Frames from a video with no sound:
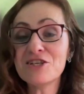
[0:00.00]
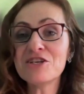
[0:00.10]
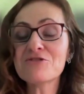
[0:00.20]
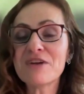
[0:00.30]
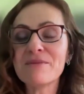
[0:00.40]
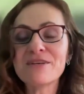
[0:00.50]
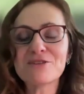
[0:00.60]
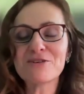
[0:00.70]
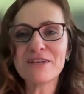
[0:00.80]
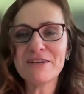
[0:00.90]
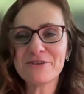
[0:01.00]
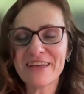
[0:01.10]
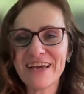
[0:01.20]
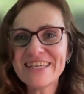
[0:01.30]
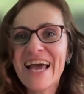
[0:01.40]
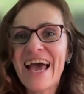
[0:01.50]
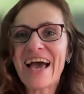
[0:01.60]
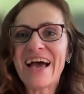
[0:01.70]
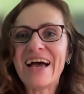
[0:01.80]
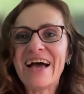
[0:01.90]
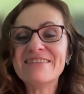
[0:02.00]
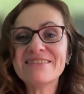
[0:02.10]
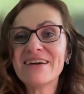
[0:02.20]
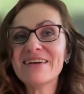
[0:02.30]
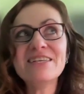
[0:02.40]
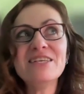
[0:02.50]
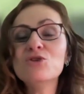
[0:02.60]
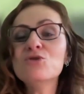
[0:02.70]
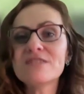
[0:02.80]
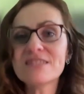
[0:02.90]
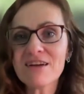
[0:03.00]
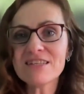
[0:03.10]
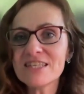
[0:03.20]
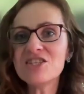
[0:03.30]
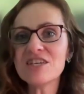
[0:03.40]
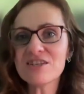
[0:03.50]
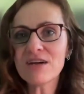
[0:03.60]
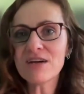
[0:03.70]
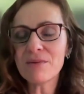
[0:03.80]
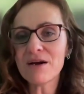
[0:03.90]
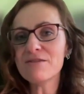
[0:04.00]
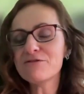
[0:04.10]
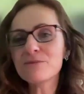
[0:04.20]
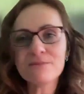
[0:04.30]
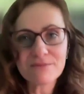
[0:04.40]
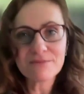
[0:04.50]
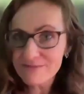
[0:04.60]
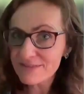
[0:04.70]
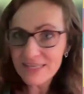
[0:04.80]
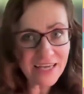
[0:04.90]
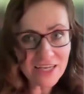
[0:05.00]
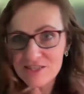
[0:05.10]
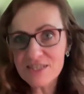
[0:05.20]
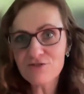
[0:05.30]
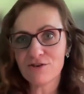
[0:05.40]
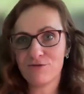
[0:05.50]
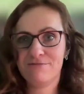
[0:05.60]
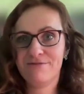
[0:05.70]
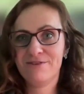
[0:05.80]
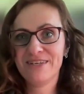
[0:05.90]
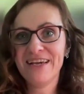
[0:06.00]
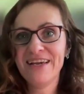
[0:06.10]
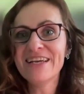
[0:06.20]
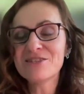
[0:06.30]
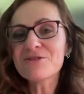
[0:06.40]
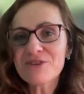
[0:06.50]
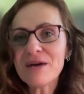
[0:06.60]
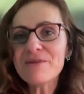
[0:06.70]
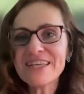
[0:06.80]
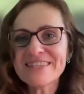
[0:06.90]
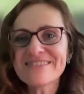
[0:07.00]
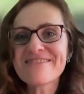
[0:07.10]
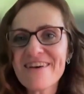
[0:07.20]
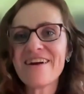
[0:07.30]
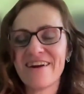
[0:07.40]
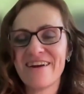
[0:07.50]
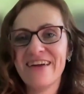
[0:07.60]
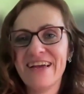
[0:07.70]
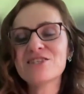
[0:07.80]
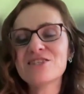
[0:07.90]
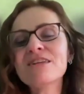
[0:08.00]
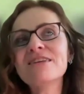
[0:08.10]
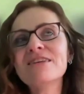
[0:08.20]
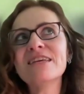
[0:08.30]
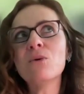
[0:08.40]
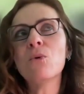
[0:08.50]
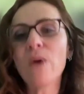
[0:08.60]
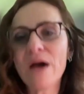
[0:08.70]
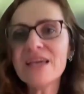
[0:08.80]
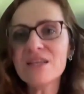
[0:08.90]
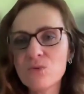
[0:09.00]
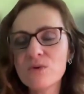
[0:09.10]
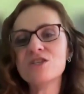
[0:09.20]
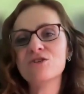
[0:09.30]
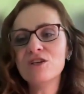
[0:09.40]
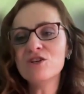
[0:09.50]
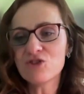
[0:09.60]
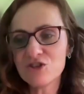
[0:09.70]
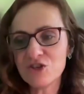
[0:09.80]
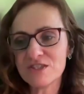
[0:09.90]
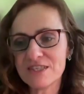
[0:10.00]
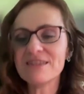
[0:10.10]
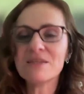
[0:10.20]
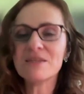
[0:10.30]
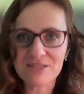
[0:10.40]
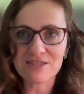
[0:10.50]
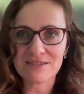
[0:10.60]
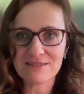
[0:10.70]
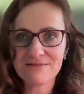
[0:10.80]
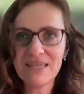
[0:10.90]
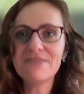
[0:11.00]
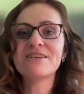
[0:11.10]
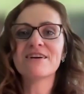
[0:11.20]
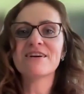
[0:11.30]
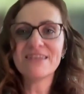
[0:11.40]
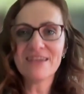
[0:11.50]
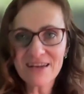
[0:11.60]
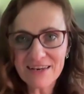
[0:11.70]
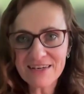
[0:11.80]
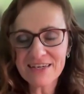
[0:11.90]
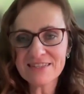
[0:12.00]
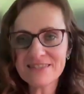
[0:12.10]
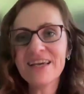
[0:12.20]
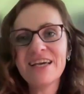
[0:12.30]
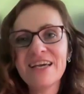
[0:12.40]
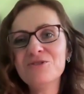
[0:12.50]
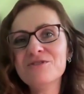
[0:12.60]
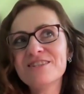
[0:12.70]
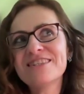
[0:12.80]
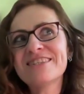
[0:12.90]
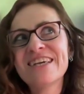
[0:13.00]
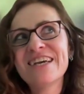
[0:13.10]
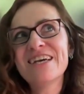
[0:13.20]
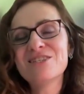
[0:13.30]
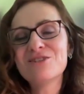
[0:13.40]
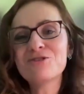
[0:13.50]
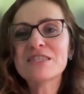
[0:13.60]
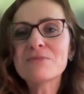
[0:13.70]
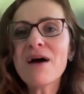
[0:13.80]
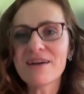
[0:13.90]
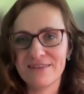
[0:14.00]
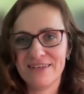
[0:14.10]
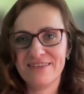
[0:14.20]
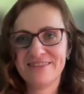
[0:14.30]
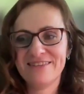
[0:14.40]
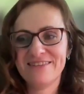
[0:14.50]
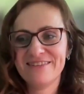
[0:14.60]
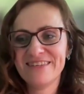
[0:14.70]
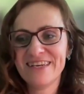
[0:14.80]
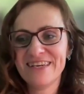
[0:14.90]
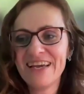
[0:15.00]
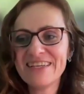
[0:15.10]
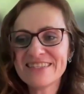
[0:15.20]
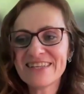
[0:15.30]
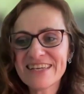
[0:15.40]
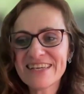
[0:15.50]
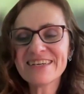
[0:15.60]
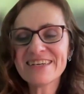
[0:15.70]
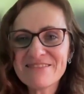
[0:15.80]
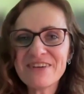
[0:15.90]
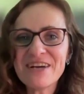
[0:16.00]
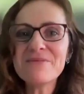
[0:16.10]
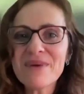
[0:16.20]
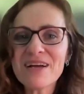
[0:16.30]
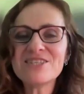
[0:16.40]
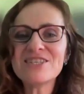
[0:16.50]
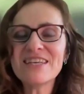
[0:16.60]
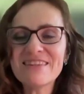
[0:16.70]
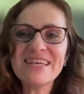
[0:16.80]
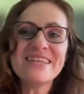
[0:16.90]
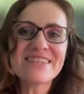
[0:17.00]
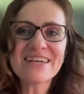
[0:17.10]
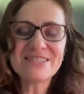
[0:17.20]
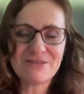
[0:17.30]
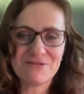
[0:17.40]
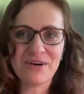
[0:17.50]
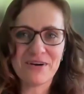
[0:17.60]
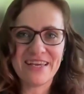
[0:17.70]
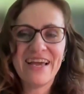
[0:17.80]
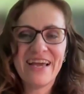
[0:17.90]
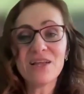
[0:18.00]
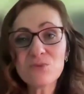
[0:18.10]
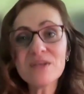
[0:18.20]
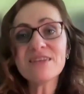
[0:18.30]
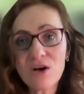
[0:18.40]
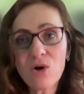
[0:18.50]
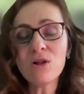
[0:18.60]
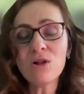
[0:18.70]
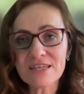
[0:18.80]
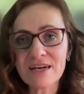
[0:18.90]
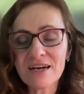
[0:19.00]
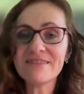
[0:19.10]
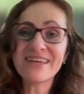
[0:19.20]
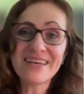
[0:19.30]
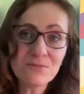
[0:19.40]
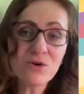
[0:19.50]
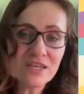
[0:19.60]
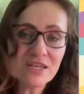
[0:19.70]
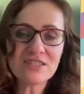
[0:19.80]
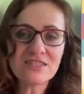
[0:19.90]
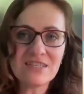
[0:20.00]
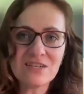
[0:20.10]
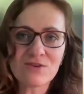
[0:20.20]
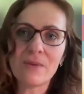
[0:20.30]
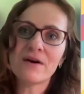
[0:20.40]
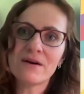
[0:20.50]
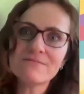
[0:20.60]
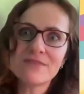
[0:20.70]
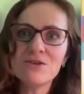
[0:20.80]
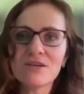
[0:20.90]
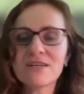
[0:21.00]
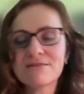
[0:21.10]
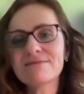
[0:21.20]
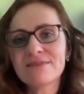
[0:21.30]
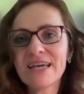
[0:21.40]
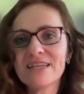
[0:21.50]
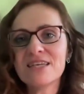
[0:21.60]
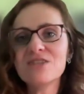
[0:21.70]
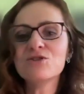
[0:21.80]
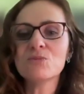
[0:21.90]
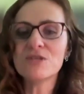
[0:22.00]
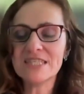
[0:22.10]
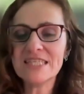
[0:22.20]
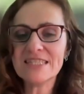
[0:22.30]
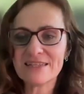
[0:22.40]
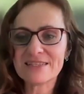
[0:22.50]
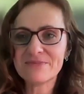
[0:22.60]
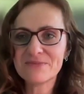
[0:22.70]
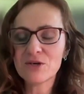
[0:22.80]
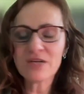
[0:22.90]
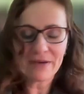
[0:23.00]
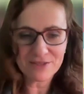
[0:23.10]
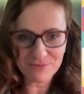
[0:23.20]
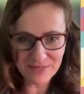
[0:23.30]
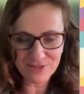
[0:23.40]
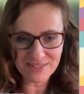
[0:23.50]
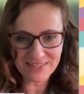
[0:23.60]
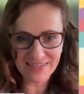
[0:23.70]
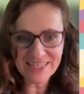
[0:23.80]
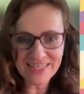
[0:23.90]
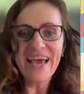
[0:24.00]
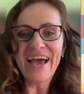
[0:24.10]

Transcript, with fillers: teaching grammar? Sorry for that. You start teaching grammar from the age 0. Okay, so grammar is there. It's only the way in which you introduce it that matters. If they are young learners, you just sort of smuggle it. Okay, it's like very much in the inductive way. And when they are older and they get more interested in grammar, then you can get into more details. Okay, back to the slide.